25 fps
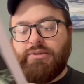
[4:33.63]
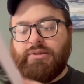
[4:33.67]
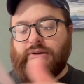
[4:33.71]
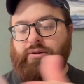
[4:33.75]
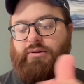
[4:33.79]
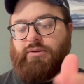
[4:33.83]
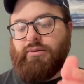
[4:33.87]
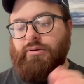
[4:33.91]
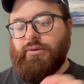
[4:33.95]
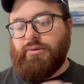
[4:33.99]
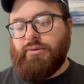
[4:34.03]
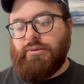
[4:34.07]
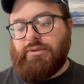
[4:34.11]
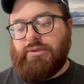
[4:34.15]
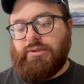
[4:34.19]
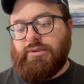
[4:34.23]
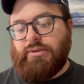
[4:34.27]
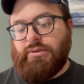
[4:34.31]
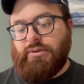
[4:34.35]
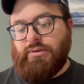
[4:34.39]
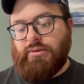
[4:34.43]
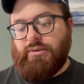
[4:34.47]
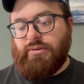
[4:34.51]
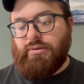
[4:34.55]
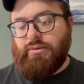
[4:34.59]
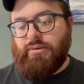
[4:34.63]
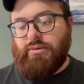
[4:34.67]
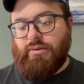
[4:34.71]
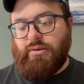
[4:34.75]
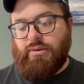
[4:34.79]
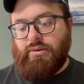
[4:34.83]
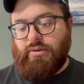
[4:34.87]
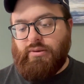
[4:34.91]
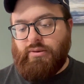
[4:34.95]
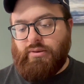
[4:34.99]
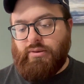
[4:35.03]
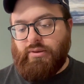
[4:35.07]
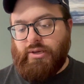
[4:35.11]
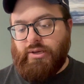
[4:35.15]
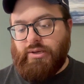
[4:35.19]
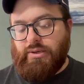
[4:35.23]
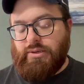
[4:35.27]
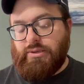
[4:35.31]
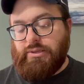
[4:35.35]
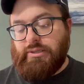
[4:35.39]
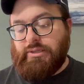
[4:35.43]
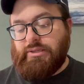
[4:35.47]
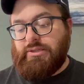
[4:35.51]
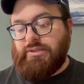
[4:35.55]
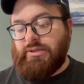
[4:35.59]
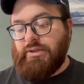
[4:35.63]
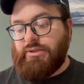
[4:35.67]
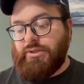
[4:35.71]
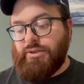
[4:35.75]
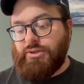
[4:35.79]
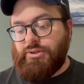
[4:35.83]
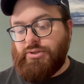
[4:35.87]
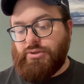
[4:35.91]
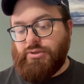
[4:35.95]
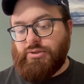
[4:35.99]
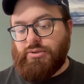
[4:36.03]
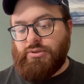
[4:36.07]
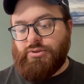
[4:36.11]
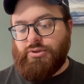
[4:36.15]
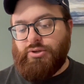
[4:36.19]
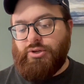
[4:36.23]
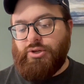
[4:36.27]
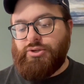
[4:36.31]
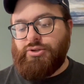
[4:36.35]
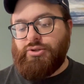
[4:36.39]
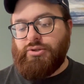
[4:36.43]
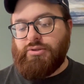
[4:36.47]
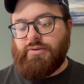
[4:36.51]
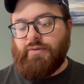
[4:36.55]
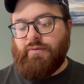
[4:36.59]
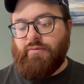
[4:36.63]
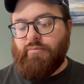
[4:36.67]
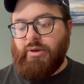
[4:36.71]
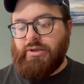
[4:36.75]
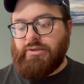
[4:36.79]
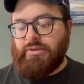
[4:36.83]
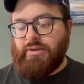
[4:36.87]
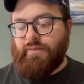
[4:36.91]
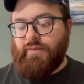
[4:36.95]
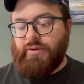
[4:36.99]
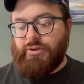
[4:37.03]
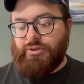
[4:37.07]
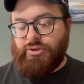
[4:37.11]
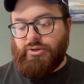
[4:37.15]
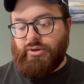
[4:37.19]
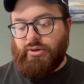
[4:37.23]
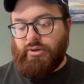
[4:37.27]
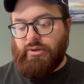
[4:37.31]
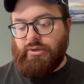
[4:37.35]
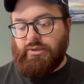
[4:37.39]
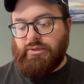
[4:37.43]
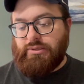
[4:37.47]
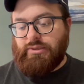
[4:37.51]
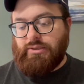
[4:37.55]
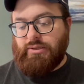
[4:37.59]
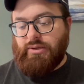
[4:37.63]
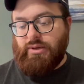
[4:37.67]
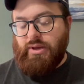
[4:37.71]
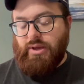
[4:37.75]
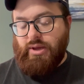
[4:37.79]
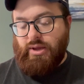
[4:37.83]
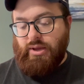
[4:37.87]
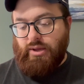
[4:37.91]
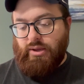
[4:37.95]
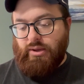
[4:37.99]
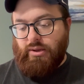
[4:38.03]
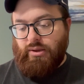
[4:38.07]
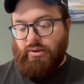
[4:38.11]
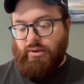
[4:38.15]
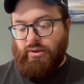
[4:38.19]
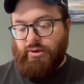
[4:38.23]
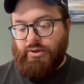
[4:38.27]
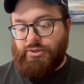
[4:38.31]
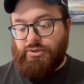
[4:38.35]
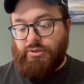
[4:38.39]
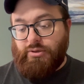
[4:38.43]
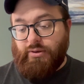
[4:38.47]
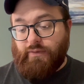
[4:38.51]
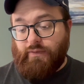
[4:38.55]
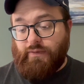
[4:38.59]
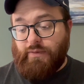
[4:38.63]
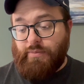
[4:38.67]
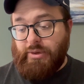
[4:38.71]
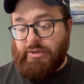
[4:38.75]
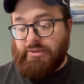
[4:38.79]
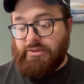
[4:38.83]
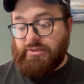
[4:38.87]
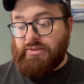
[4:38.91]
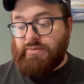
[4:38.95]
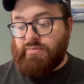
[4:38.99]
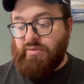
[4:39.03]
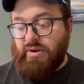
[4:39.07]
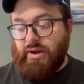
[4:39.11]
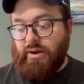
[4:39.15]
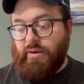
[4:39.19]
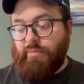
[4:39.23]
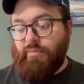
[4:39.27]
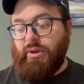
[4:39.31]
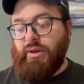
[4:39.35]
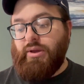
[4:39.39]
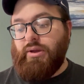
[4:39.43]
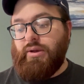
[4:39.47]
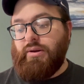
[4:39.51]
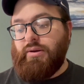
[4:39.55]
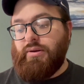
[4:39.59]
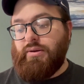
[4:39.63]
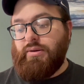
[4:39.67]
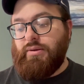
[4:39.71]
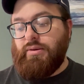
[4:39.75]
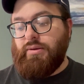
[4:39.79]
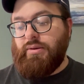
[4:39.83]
includes like 6 issues of Amazing Adventures, an issue of Amazing Spider-Man,